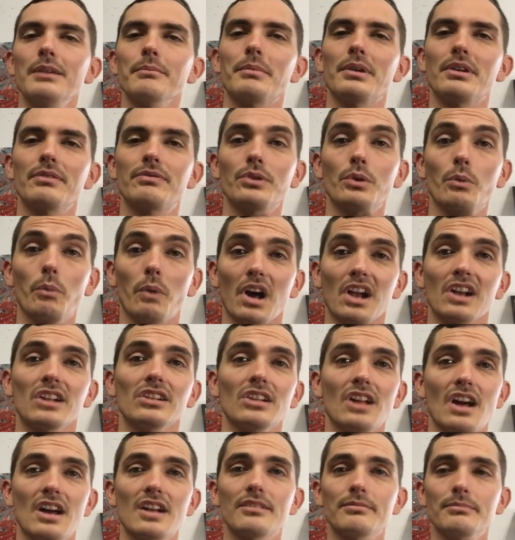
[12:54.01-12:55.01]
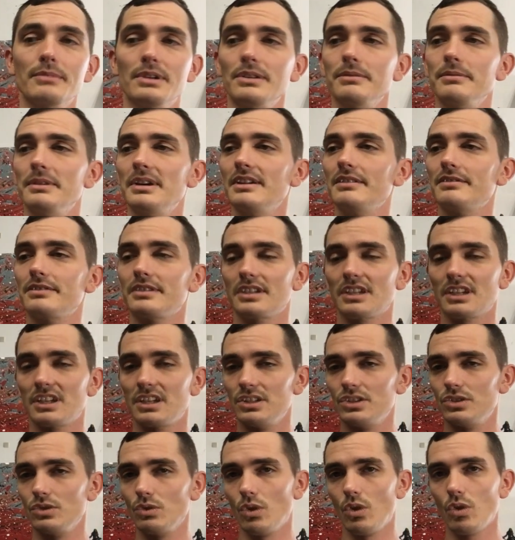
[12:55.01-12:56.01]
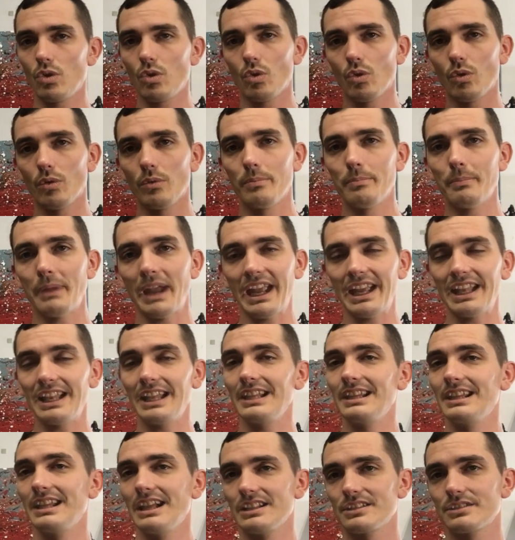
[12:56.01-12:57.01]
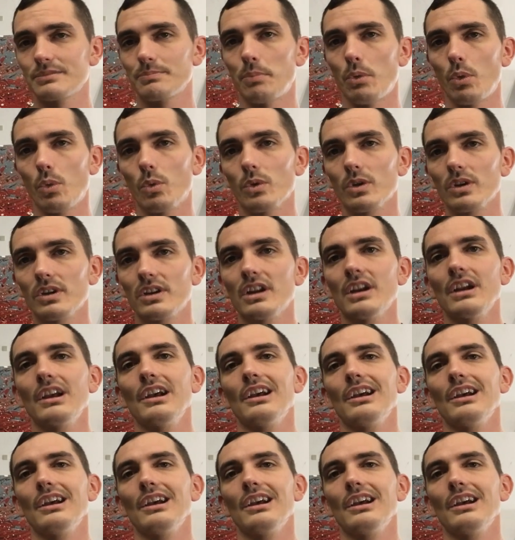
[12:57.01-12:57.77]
But if you want a lot of movement, if you're going to do a whole painting that's poured,